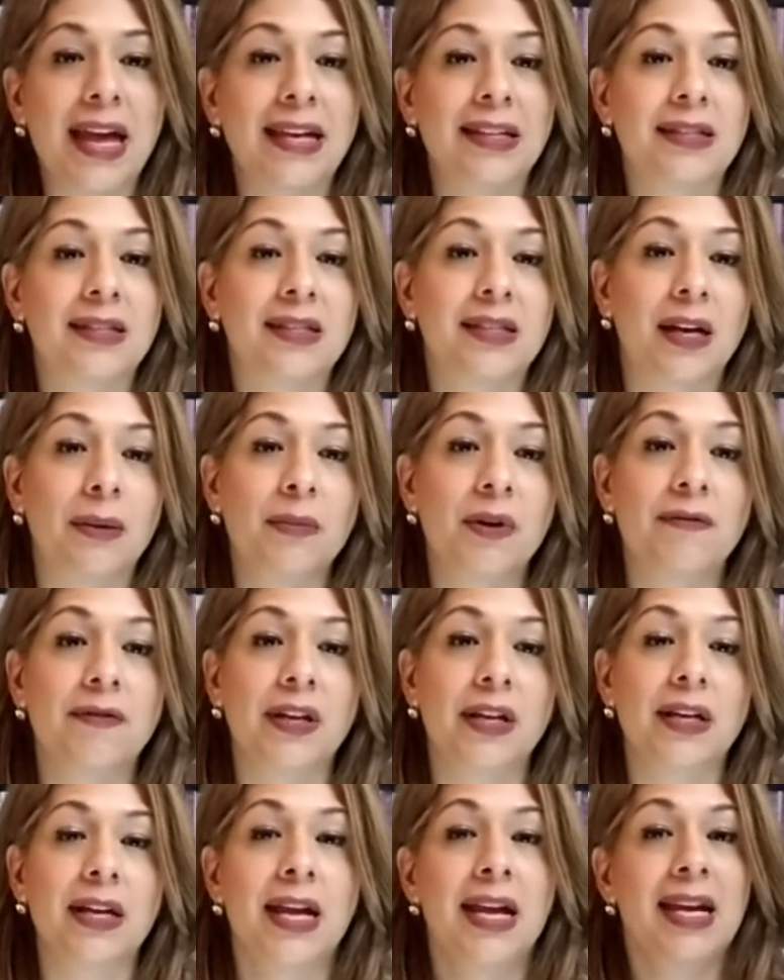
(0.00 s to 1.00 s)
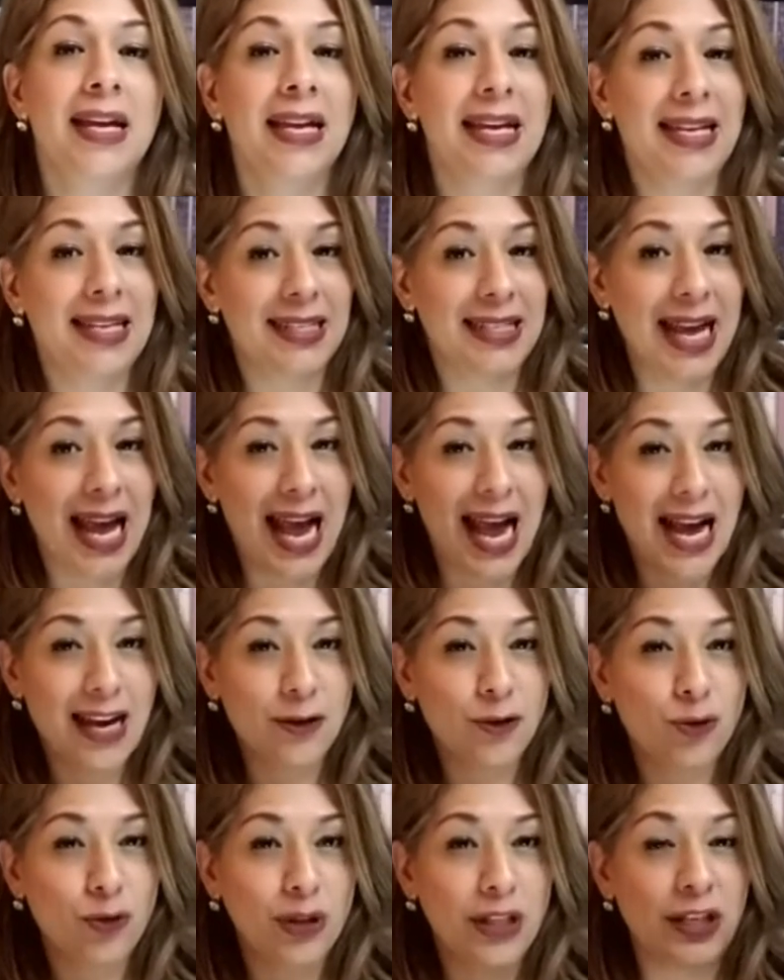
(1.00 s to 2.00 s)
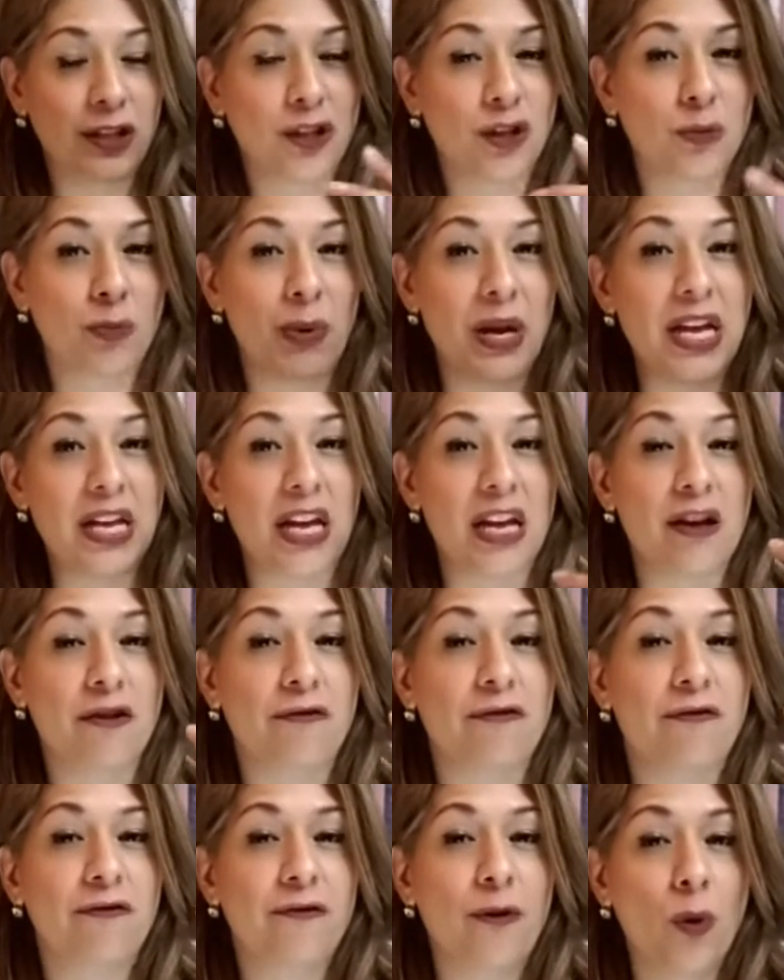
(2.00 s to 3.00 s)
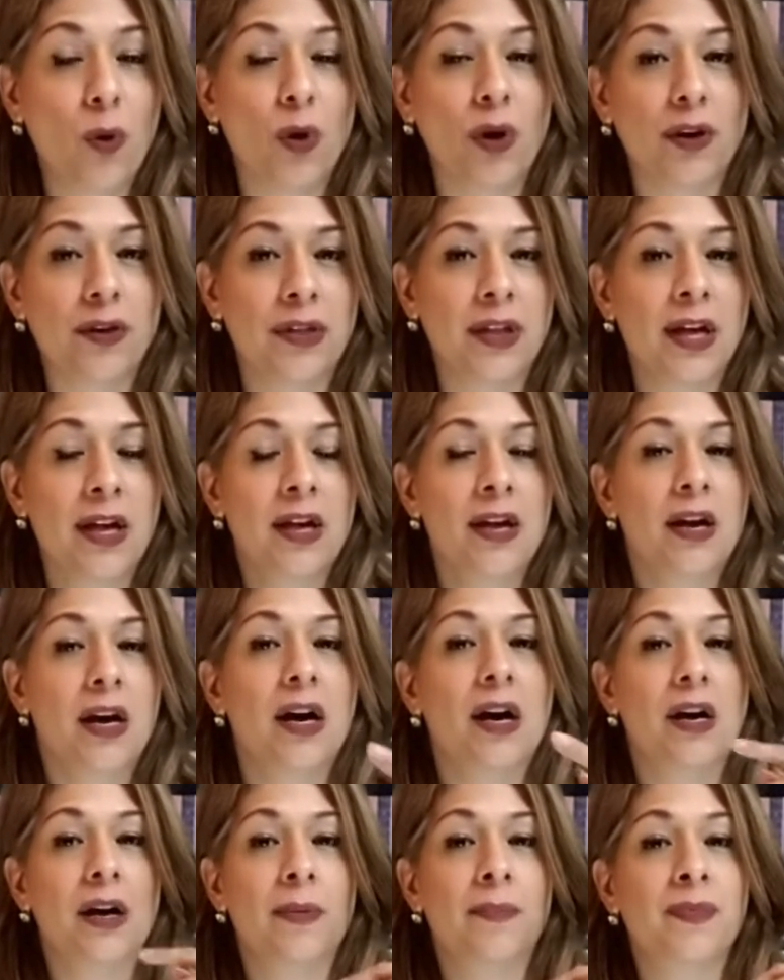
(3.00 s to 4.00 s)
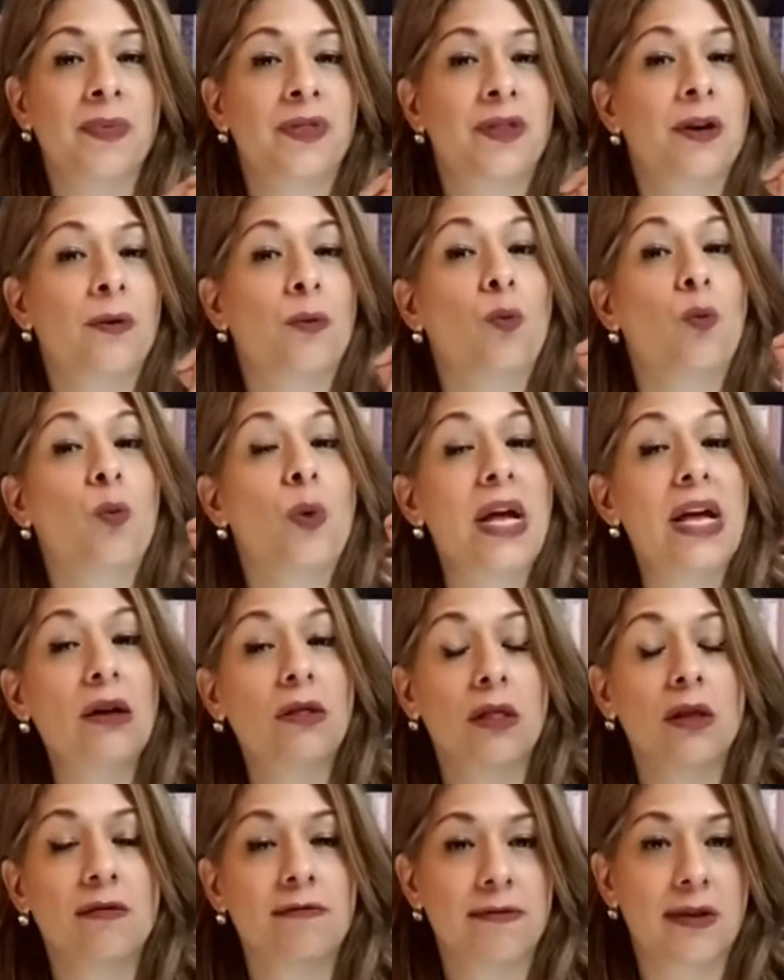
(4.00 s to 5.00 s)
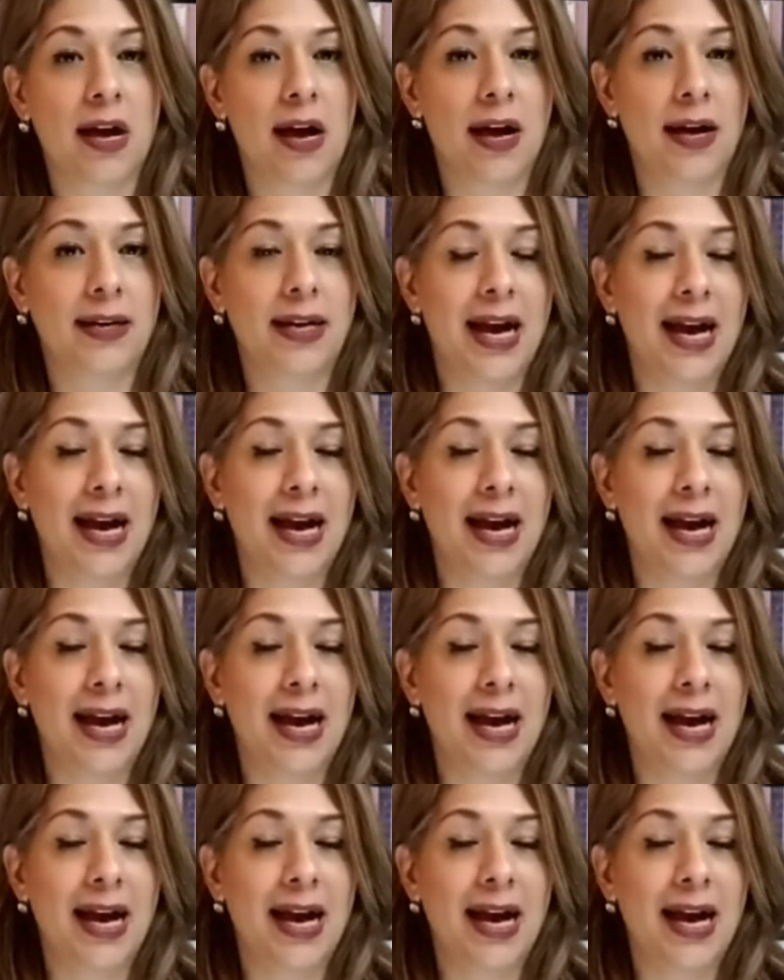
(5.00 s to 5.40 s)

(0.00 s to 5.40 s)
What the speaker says: And some of it is actually speaking forth the will of God.